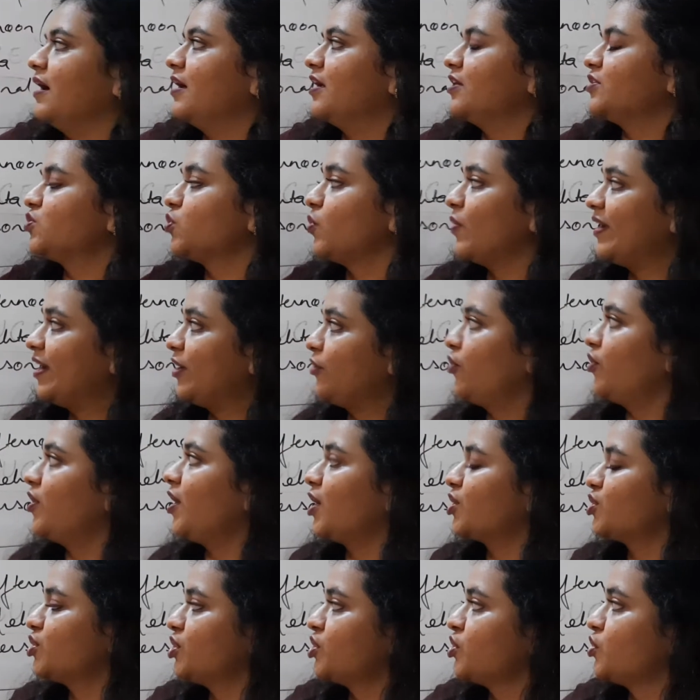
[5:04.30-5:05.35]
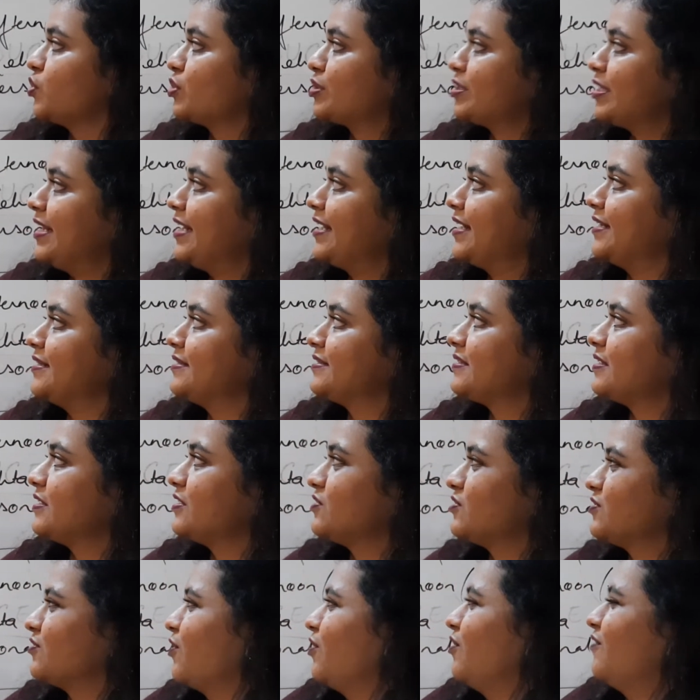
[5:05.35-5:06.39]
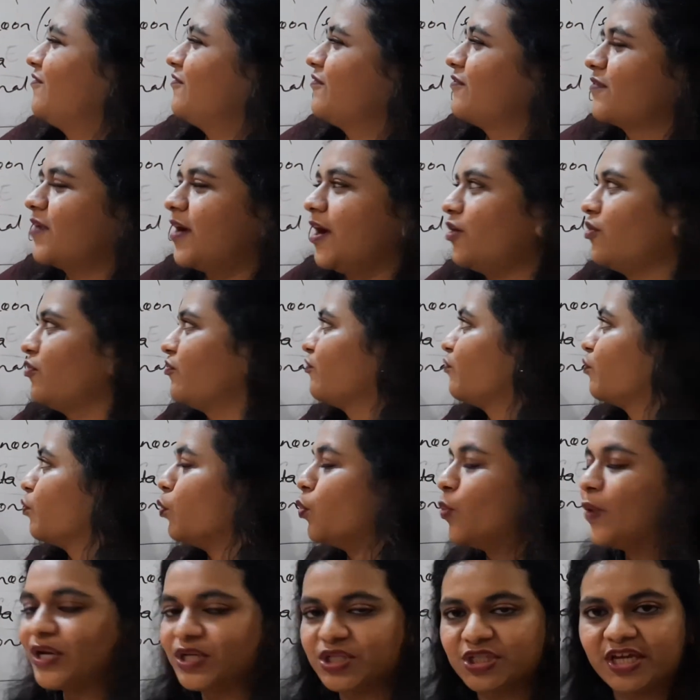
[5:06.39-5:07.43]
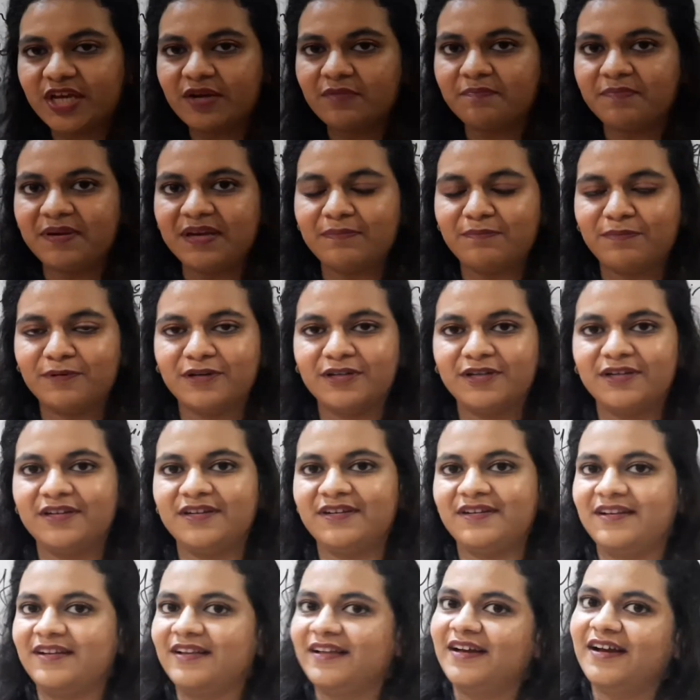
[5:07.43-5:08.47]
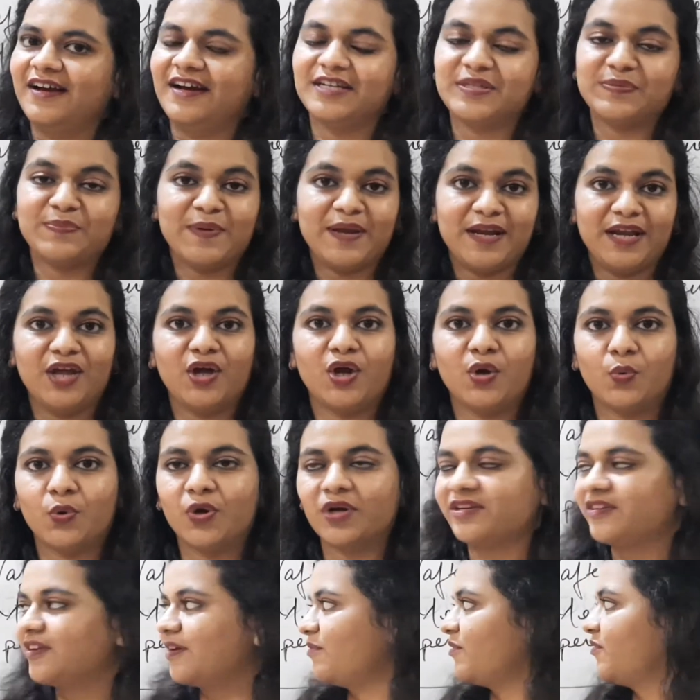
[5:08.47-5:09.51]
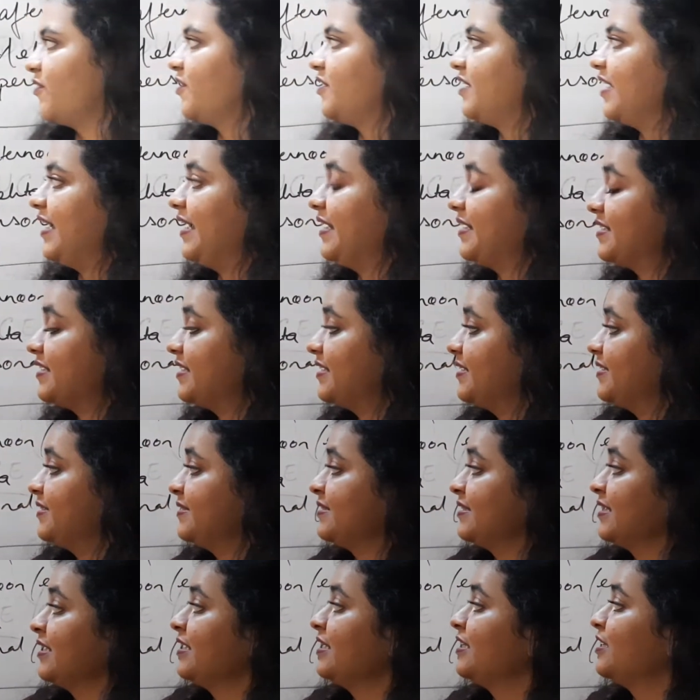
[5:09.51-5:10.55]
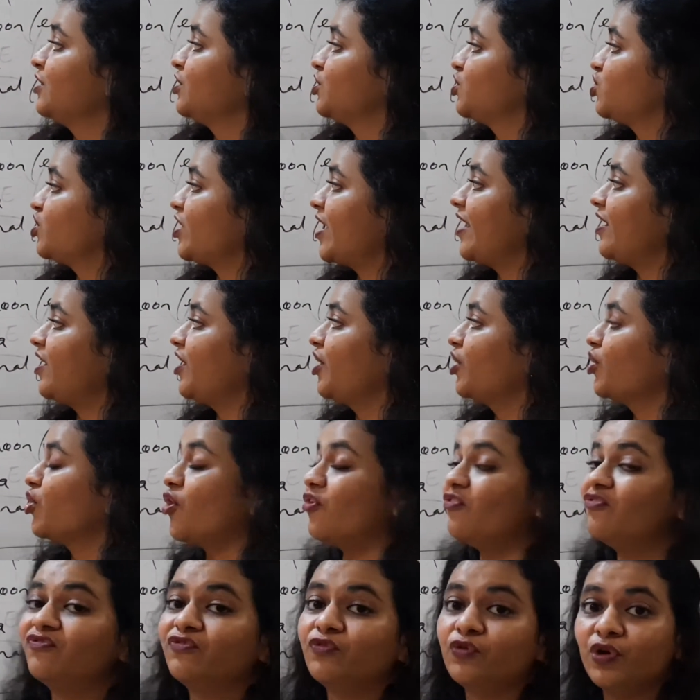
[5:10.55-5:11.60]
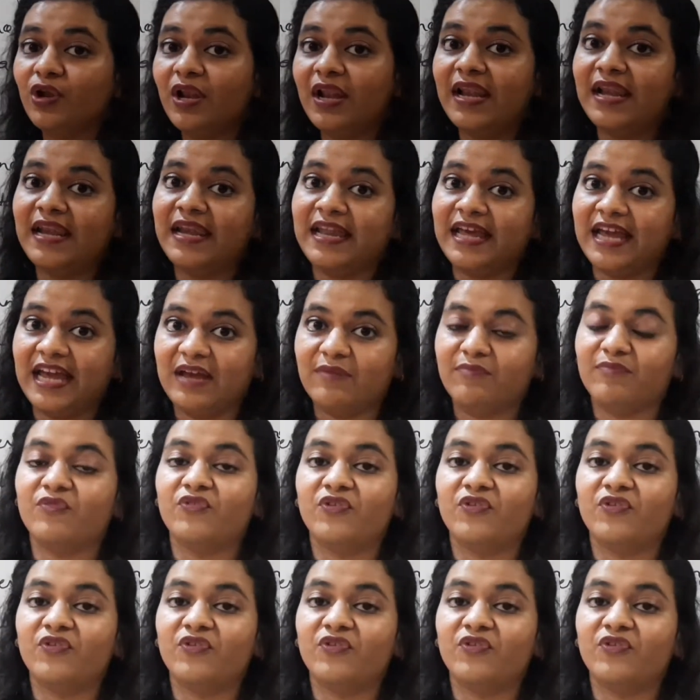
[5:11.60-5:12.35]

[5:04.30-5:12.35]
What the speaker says: So an introduction usually consists of kind of wishing people, depending on what time of the day it is, sharing your full name.